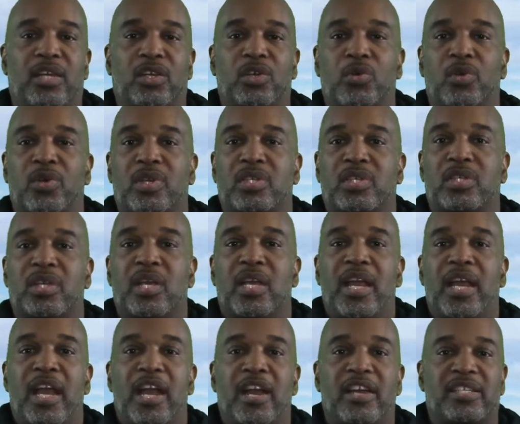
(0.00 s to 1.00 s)
Louis,
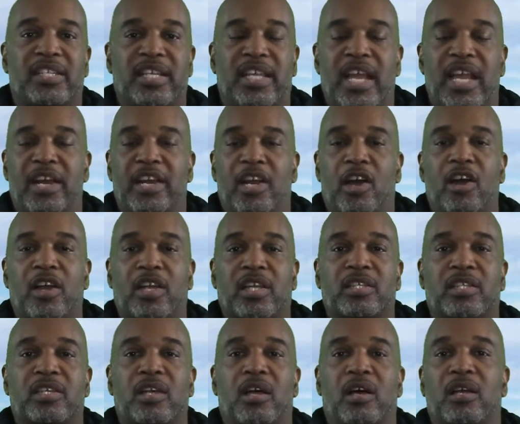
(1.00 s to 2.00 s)
Harrison County,
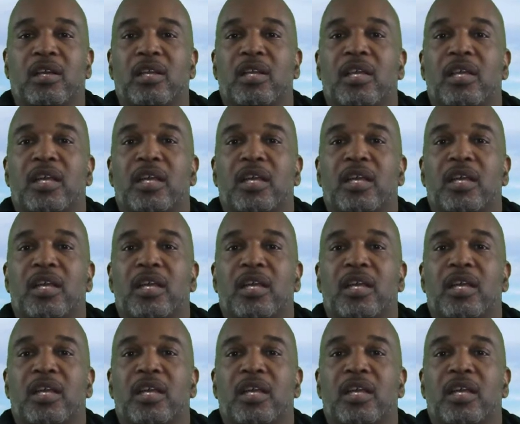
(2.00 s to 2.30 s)
Arkansas.